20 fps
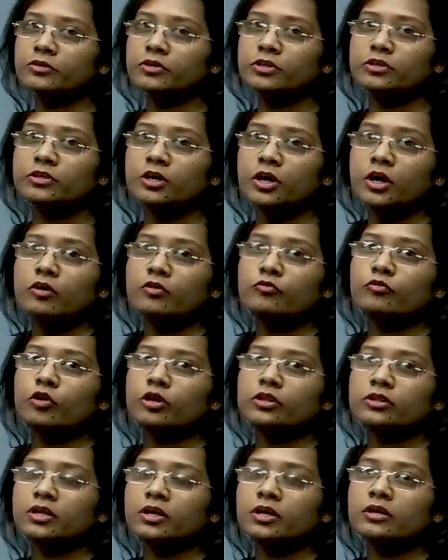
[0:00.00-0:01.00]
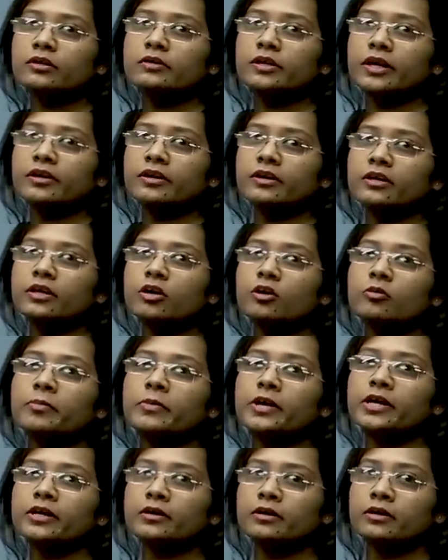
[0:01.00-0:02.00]
with what the central
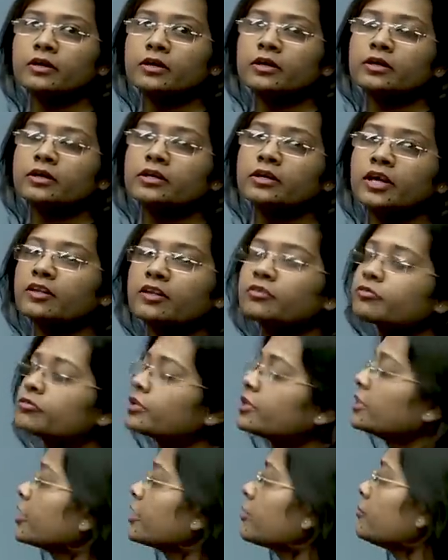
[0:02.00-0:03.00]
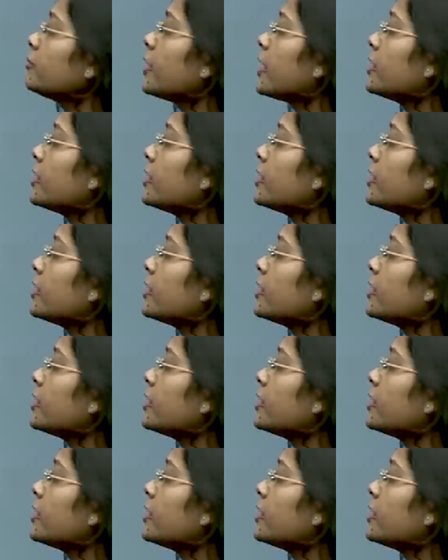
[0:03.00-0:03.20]
government does with them